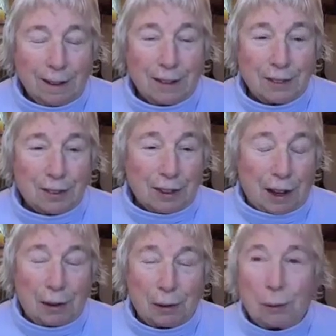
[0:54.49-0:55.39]

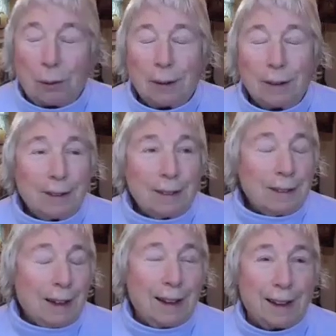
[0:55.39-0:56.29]
So
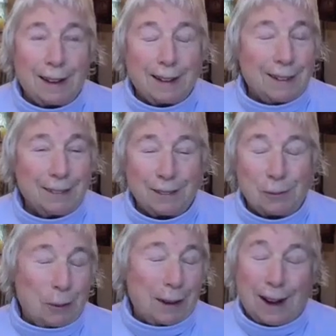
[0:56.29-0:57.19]

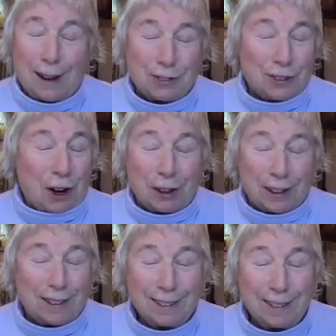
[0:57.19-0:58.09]
we got started.
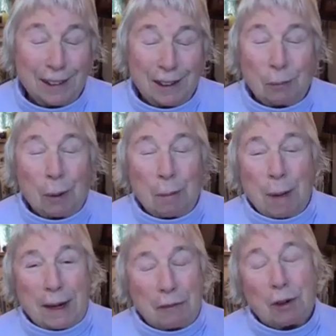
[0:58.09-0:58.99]
We
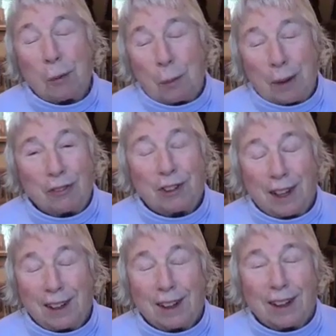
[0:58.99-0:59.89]
met every
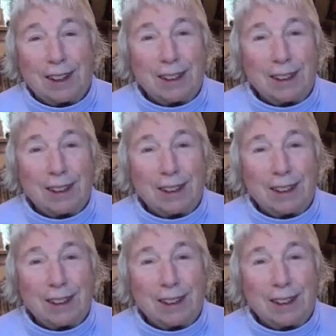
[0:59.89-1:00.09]
Wednesday night.